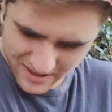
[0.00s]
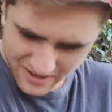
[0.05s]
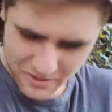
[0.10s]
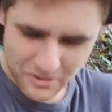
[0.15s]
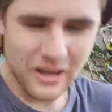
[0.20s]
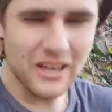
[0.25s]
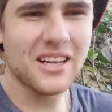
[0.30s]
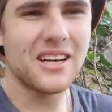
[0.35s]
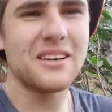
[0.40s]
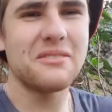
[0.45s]

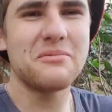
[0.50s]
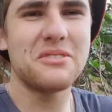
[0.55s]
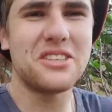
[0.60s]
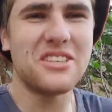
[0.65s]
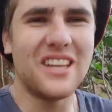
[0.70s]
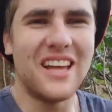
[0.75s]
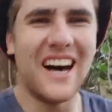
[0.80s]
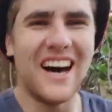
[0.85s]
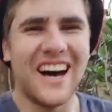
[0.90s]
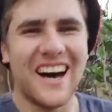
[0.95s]
Welcome
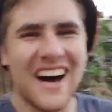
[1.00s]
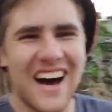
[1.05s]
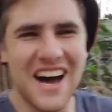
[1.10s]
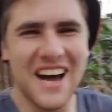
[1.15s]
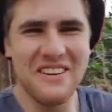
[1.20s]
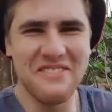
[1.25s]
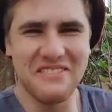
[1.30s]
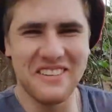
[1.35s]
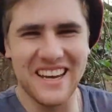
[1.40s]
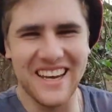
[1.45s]
to the
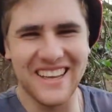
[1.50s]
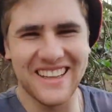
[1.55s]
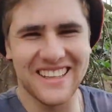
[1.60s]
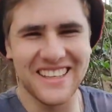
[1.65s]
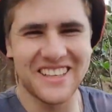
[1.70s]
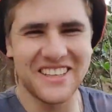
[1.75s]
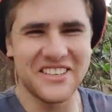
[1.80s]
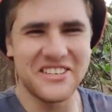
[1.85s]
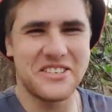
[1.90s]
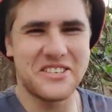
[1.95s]
I Am
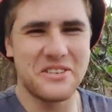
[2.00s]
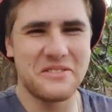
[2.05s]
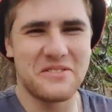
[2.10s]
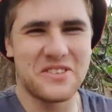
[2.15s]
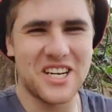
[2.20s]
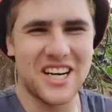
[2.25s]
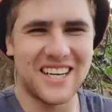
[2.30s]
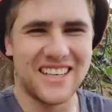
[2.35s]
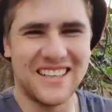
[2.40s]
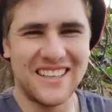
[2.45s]
Catholic YouTube
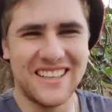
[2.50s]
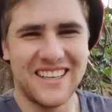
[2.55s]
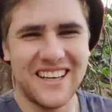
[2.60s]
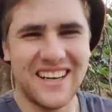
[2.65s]
channel,